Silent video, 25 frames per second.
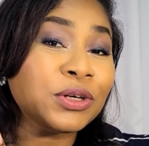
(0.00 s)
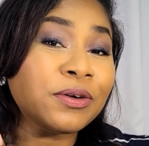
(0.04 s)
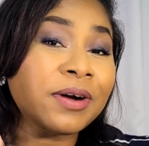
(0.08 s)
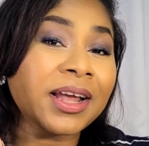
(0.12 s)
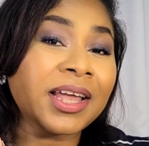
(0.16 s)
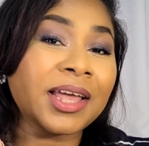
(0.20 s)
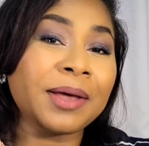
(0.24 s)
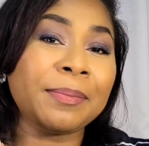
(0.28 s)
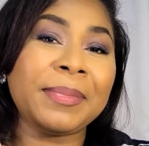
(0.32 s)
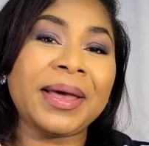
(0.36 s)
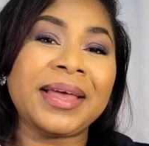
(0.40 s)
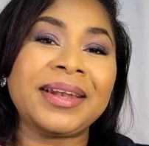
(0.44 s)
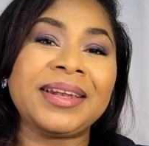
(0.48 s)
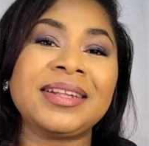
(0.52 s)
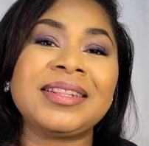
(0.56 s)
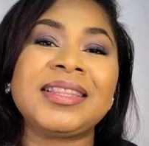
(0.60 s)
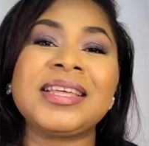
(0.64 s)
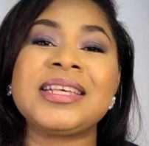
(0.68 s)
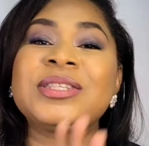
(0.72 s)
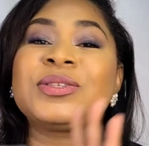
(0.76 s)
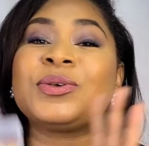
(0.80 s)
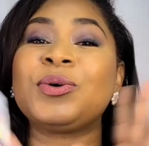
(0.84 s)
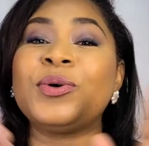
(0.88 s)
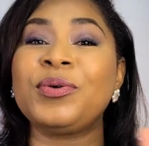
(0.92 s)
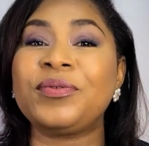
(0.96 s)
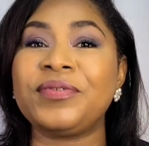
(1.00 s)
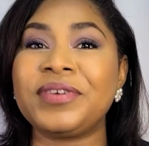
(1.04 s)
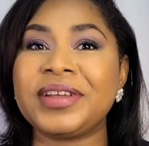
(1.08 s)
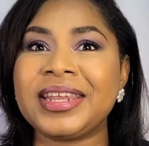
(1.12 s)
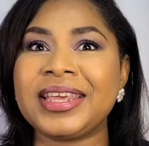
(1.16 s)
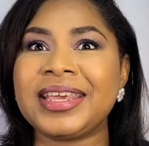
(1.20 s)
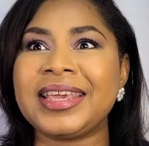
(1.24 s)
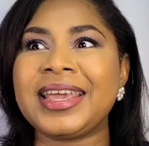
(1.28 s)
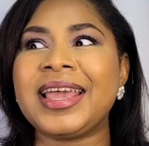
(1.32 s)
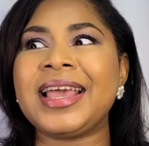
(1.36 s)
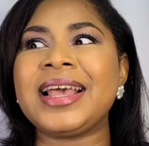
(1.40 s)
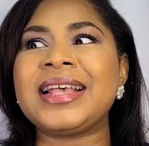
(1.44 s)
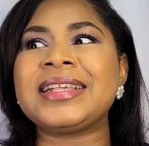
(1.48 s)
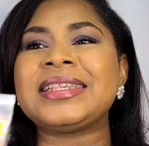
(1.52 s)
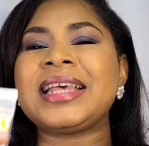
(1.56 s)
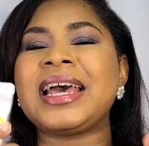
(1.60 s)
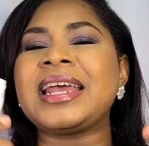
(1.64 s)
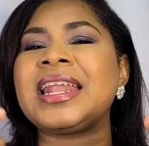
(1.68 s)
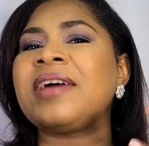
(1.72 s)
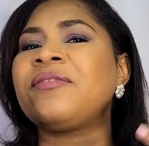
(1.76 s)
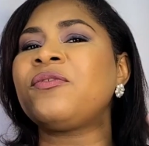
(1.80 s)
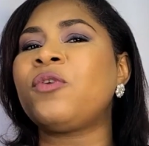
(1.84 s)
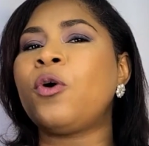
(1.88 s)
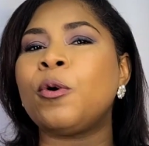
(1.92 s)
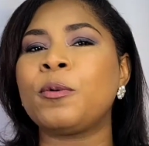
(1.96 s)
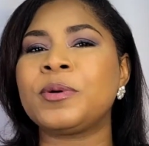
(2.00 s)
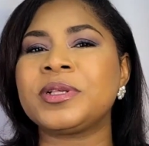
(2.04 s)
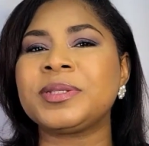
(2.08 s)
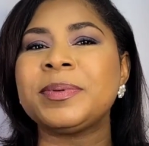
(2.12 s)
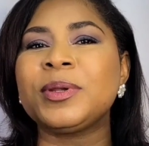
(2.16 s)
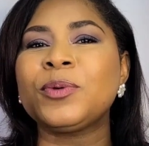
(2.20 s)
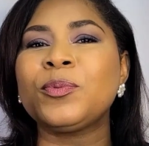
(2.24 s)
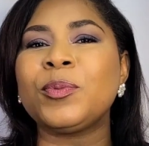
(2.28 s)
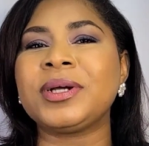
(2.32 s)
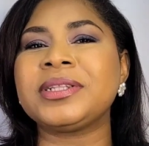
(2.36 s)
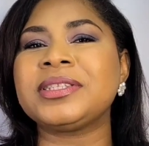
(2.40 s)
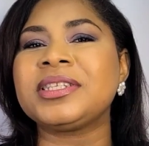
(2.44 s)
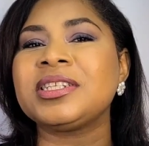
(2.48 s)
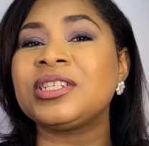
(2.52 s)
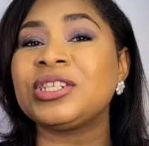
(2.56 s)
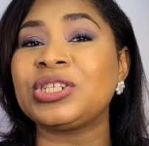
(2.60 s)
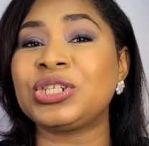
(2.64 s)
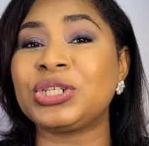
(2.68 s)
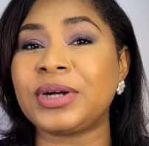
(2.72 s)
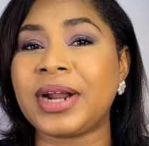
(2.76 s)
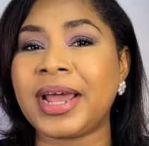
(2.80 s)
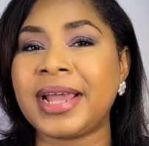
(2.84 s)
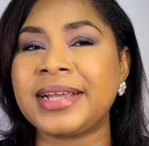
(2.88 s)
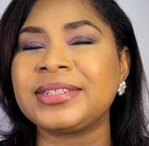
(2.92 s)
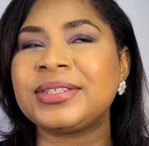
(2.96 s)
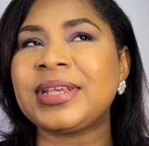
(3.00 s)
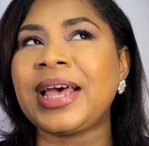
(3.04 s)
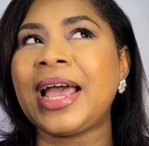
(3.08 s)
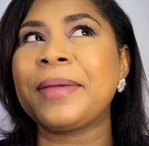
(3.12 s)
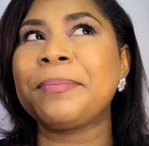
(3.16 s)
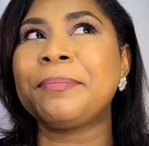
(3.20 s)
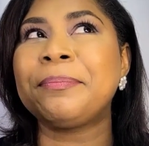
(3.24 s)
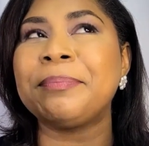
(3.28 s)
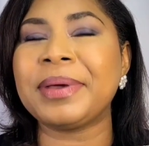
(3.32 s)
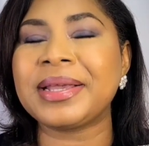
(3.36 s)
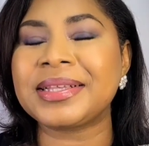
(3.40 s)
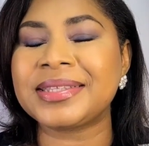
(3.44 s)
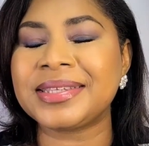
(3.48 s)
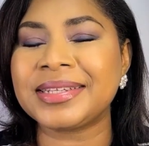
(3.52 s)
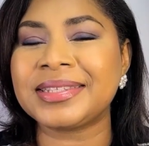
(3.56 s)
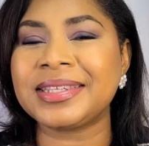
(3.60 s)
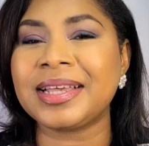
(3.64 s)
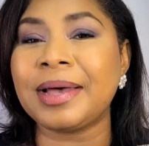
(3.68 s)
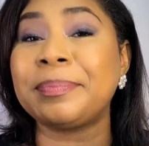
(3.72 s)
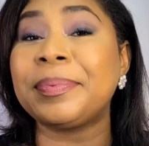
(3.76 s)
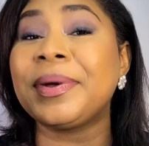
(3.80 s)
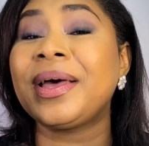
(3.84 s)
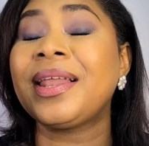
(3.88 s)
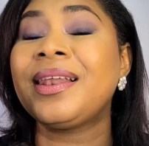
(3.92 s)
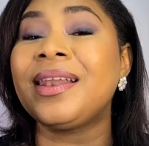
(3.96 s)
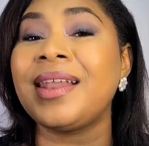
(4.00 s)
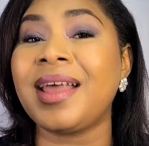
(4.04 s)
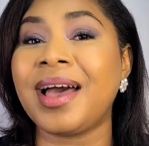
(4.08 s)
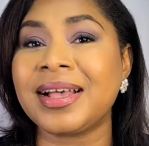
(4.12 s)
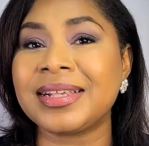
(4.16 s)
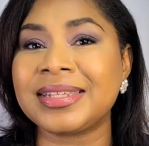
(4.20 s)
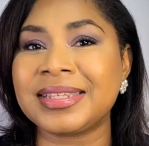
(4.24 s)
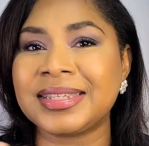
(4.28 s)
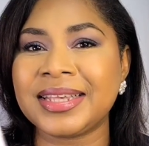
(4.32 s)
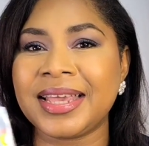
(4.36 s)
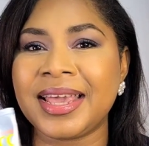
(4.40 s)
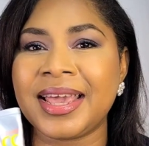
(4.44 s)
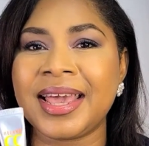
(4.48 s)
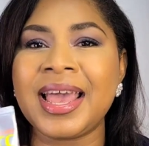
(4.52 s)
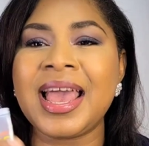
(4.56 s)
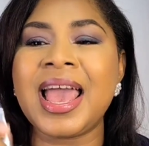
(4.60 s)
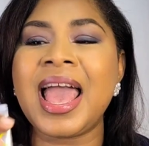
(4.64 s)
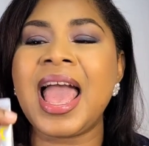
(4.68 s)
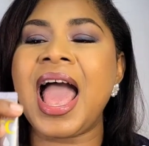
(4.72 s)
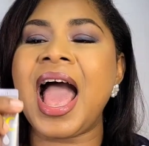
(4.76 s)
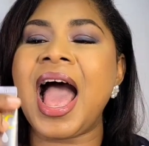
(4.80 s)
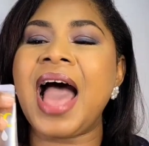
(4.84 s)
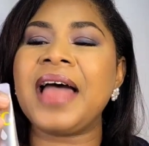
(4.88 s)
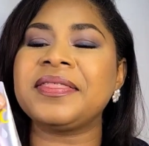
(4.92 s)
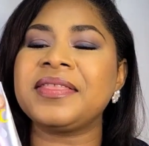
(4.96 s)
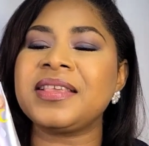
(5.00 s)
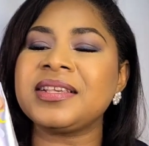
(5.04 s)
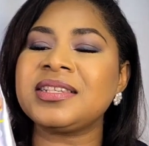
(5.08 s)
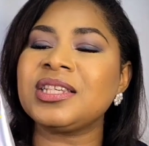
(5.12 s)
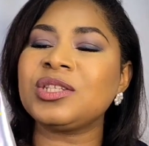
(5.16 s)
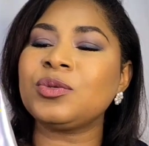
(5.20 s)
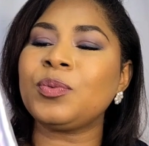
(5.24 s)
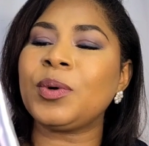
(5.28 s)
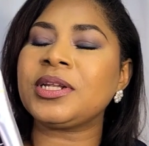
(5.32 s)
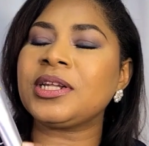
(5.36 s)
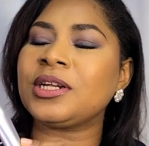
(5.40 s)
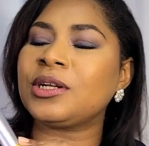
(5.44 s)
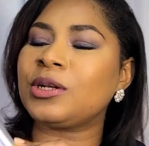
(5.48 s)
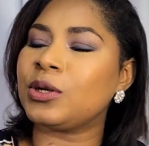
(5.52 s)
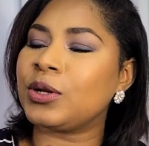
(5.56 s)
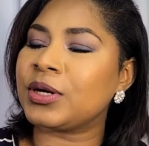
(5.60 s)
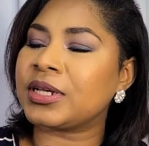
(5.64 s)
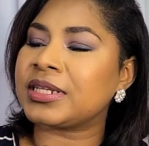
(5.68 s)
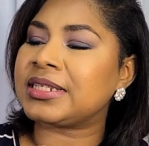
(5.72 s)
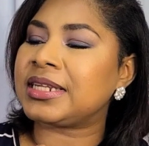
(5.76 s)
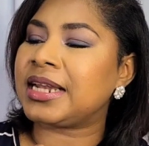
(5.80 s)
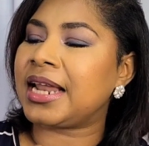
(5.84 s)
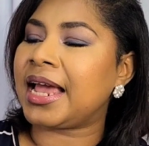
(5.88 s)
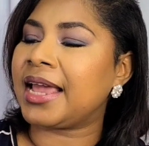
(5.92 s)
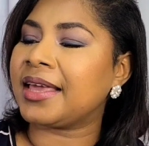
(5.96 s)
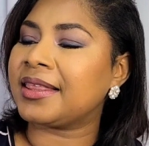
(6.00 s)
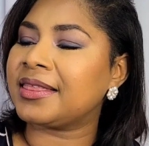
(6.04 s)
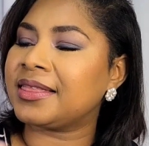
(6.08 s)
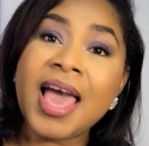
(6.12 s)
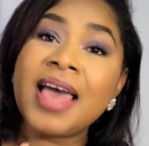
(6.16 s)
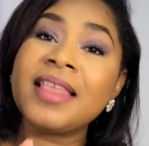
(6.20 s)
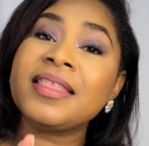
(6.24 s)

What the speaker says: recommended this over the years, and I've always been wanting to try it. So I picked it up last year, and this is what it looks like.